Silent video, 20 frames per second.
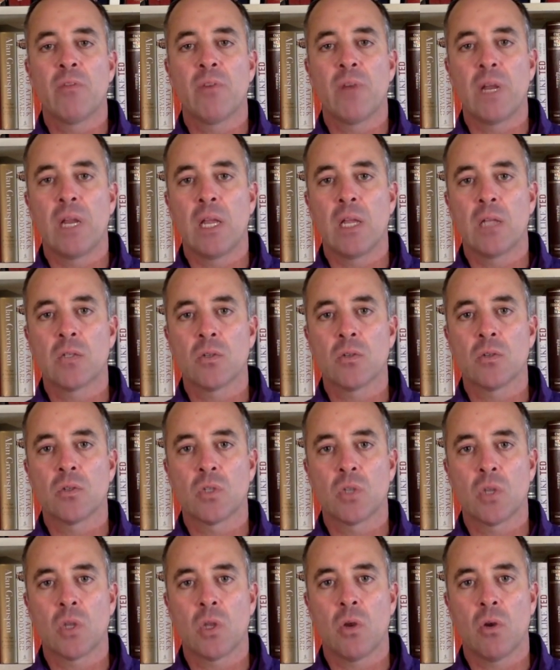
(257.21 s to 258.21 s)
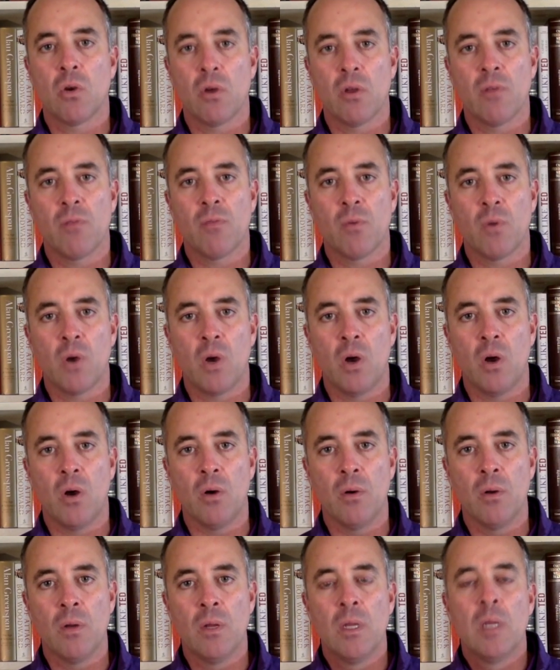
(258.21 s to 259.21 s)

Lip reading: financial security for all,